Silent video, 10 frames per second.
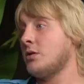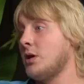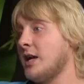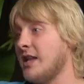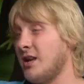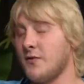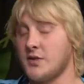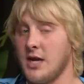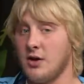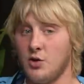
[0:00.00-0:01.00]
Yeah. And then
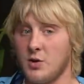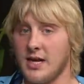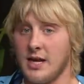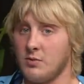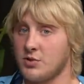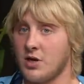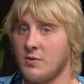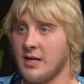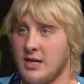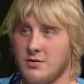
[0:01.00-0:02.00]
obviously I knew Canelo was going to
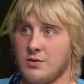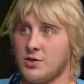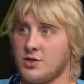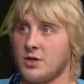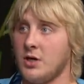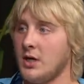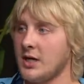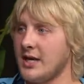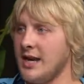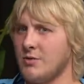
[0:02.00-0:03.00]
win that one because
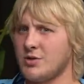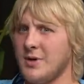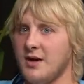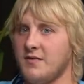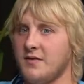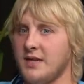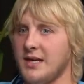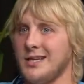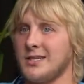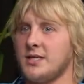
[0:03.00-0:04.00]
Canelo was about
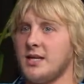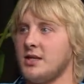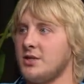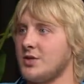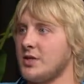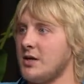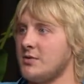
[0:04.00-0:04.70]
10 years younger than him or